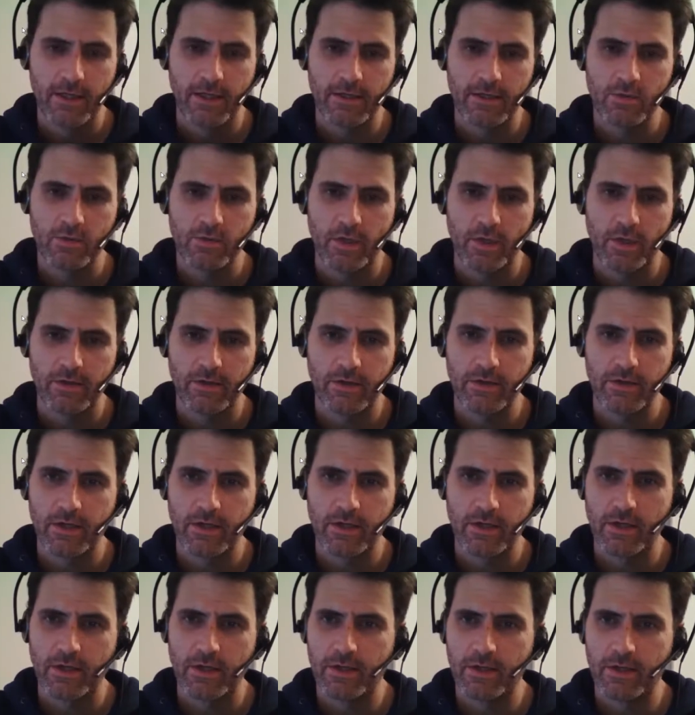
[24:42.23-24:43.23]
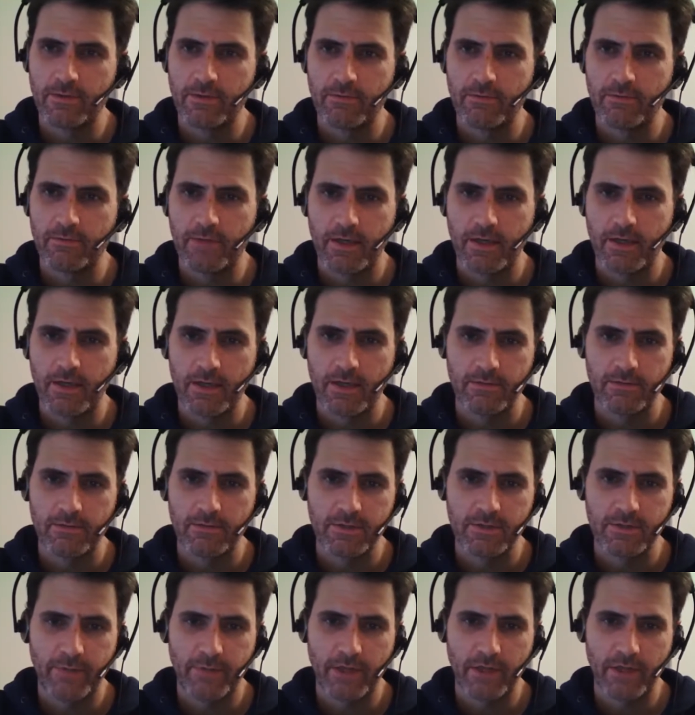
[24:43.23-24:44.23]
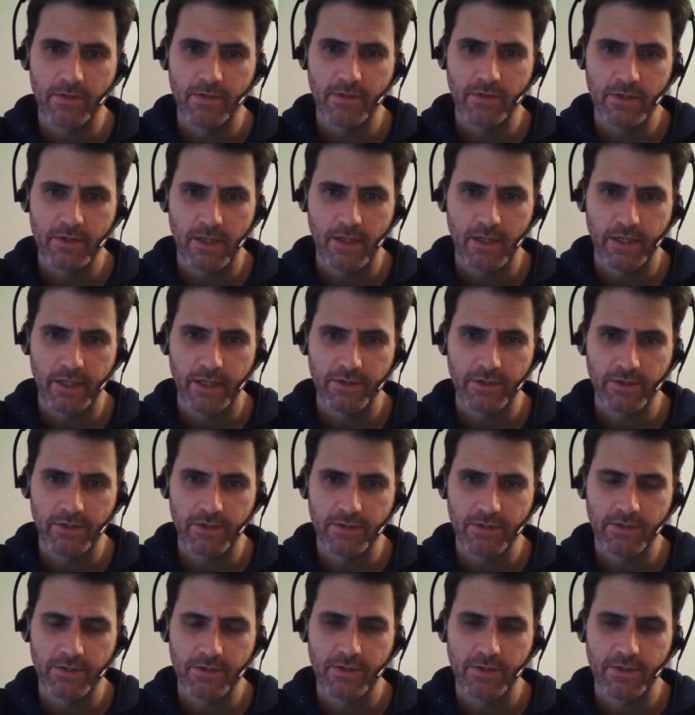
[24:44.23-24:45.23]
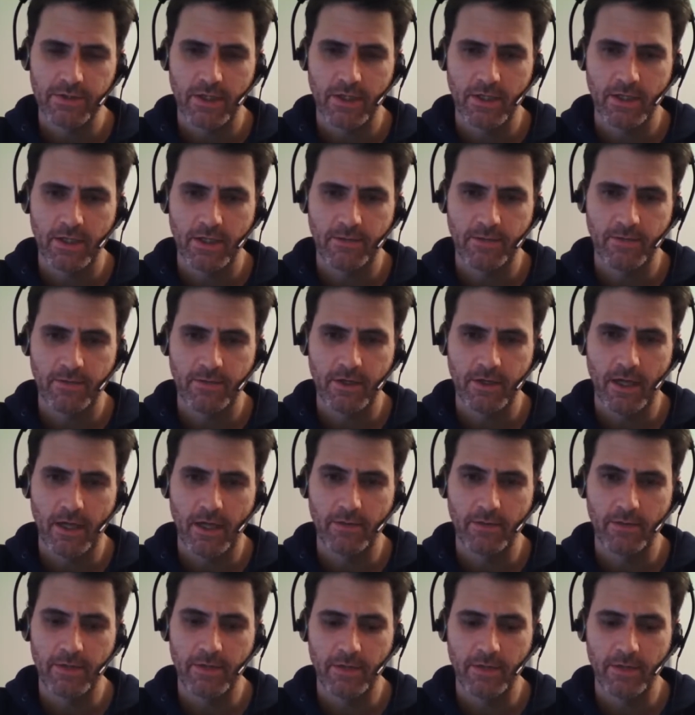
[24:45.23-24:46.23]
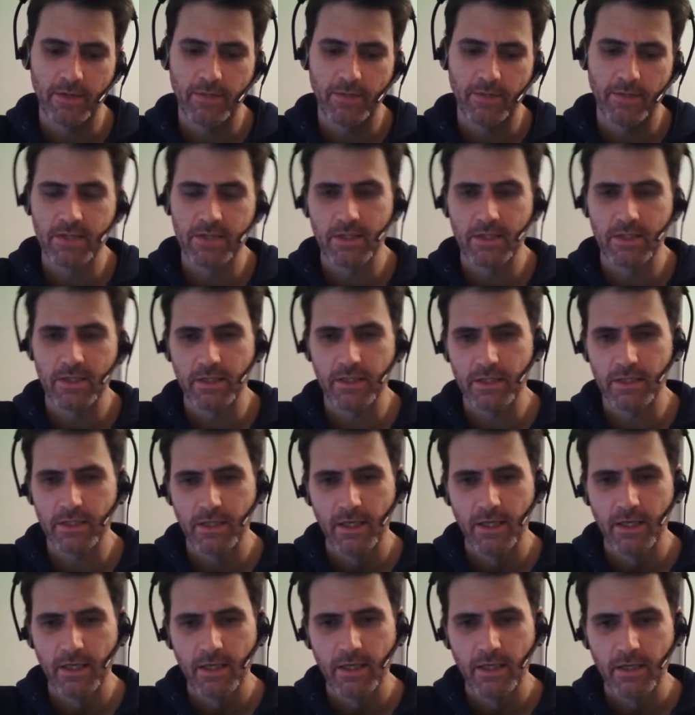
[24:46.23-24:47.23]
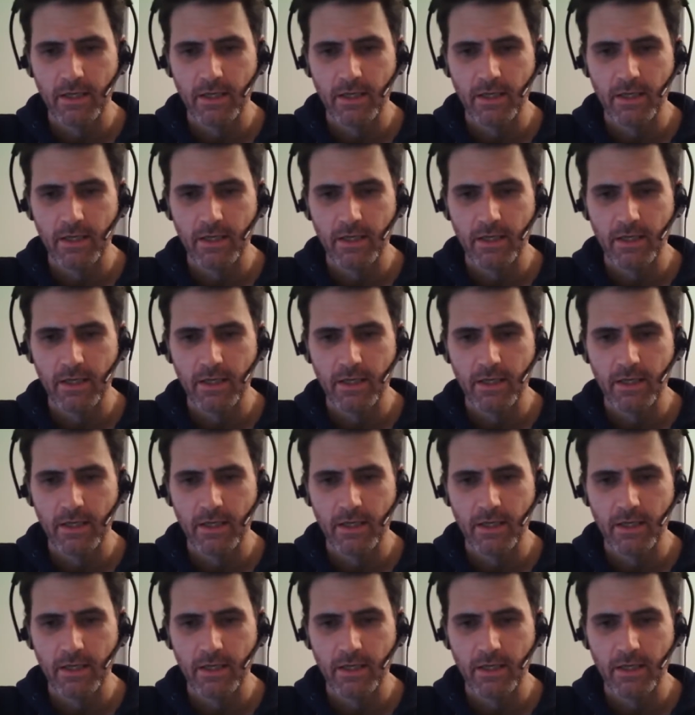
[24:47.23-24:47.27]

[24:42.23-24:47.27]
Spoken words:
as one of the speakers or lectures, and I'll be basically